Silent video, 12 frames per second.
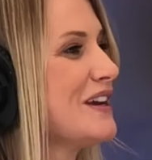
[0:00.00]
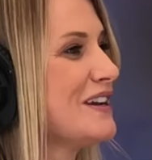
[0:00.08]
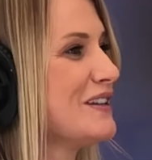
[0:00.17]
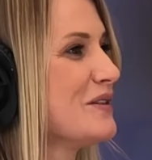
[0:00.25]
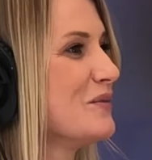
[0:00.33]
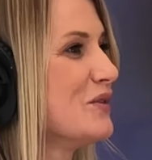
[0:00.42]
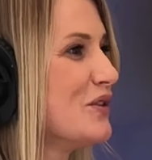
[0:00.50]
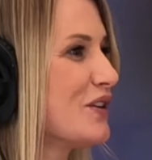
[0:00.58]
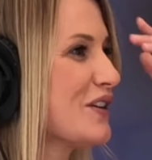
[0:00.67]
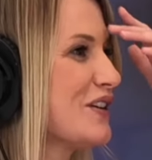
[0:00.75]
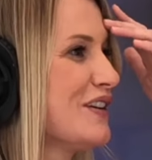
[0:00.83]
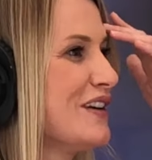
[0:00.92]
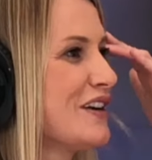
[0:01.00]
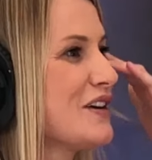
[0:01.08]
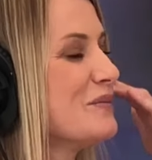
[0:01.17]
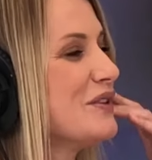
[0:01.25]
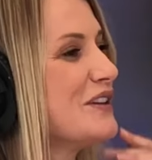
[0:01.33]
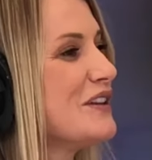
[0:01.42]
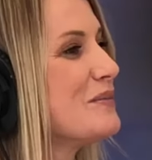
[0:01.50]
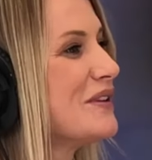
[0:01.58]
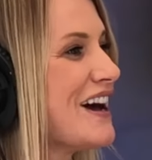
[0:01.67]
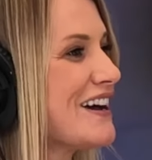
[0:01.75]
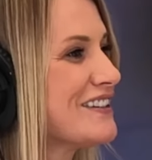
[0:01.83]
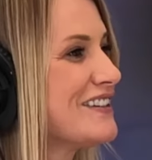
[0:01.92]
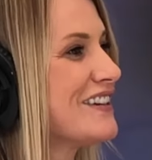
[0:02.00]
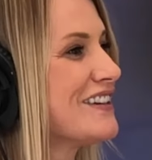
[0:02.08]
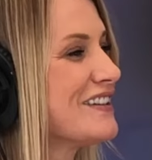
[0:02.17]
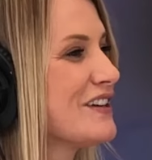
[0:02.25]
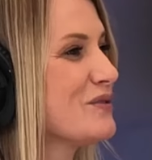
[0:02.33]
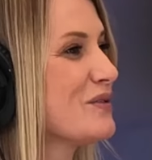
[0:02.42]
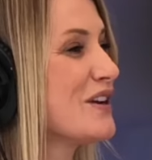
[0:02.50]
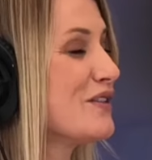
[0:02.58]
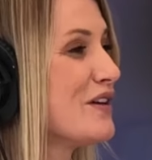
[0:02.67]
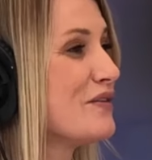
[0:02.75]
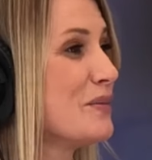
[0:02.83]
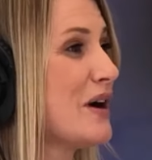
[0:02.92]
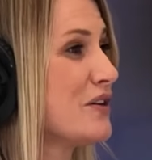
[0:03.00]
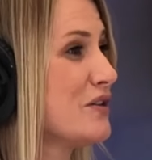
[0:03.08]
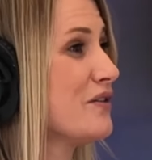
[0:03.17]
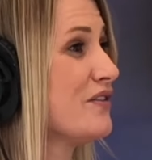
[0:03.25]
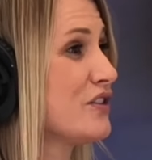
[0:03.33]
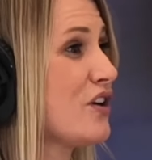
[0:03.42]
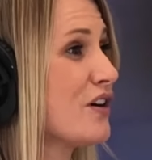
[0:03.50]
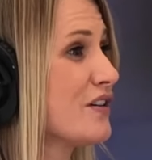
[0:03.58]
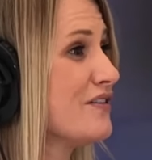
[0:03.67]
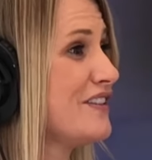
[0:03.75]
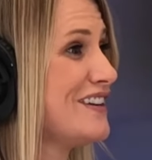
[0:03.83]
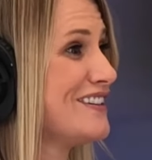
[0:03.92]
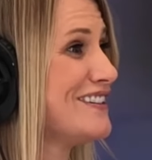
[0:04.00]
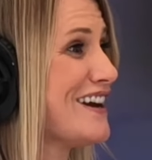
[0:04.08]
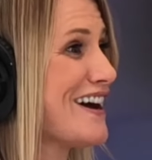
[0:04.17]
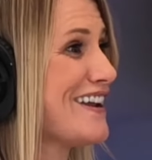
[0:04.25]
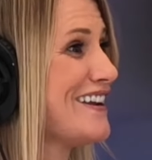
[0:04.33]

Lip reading: making them look completely plastic. And that's what I love about your photography is that